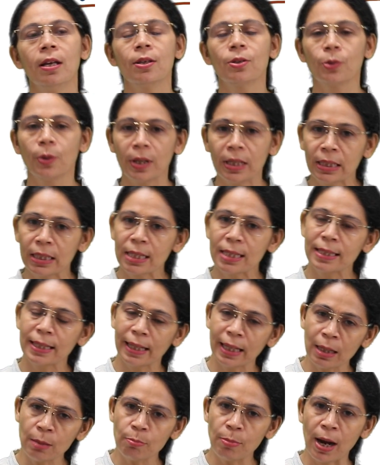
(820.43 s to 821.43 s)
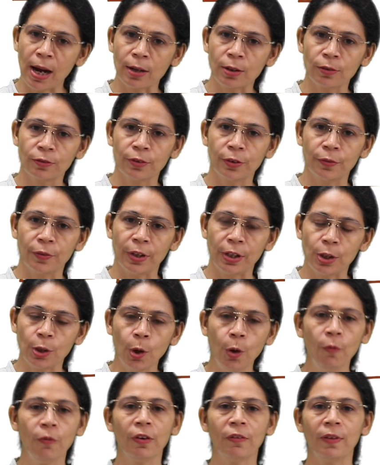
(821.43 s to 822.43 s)
So in the second part of the
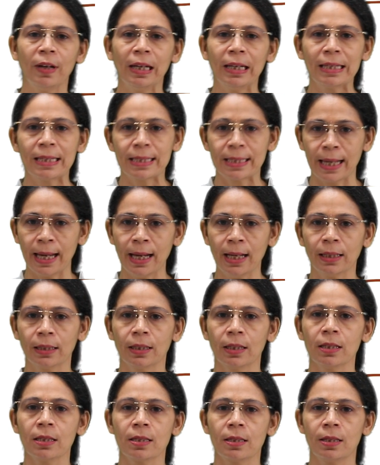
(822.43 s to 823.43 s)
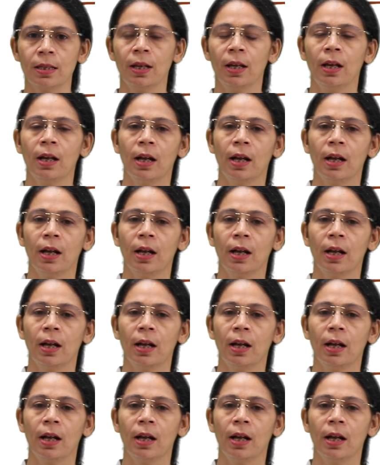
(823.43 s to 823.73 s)
video, we will take this